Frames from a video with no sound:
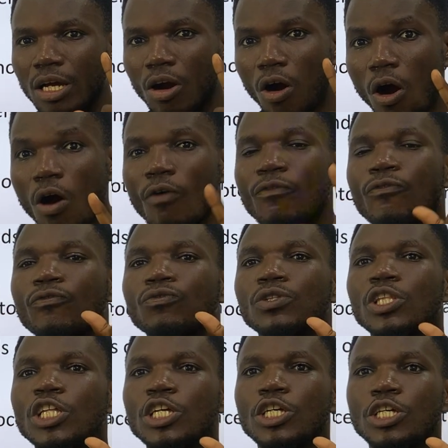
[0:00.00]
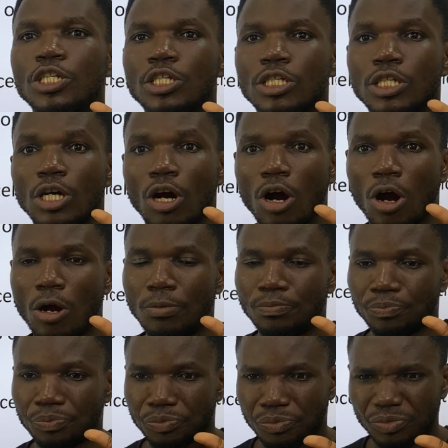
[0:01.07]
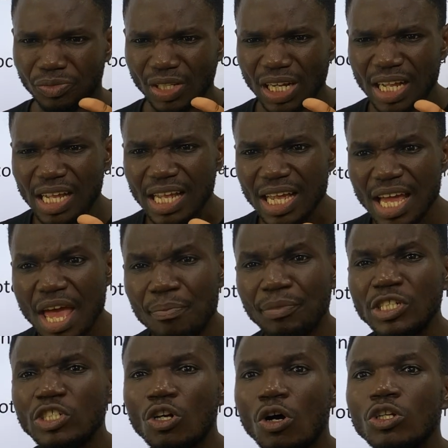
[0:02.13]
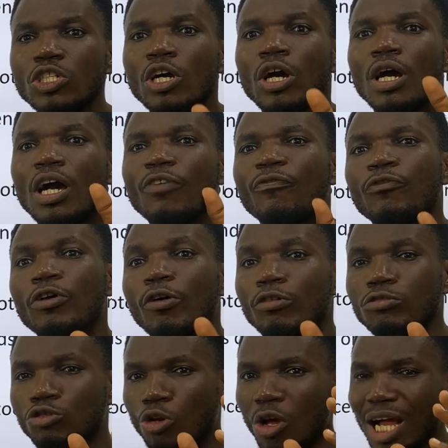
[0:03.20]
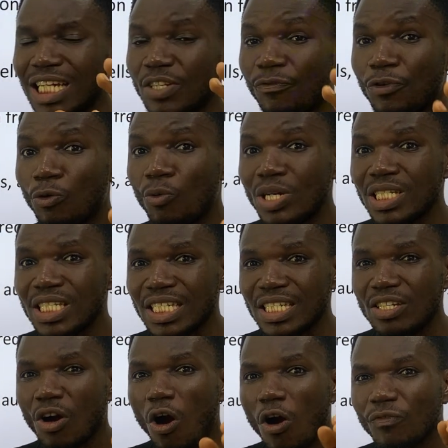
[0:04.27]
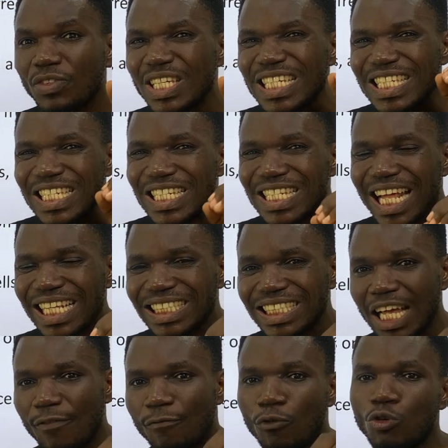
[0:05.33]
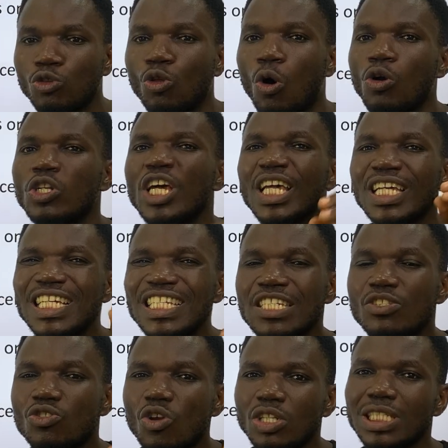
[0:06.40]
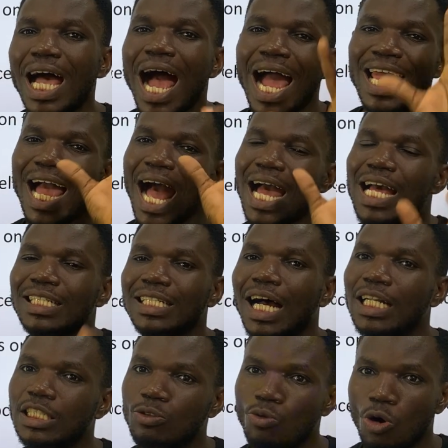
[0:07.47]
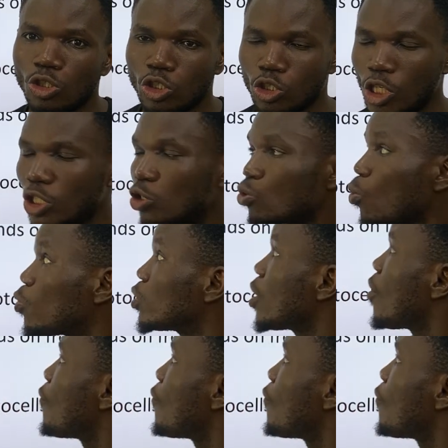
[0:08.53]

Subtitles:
of the emission, so long as the frequency of the incidented photon is not higher than the threshold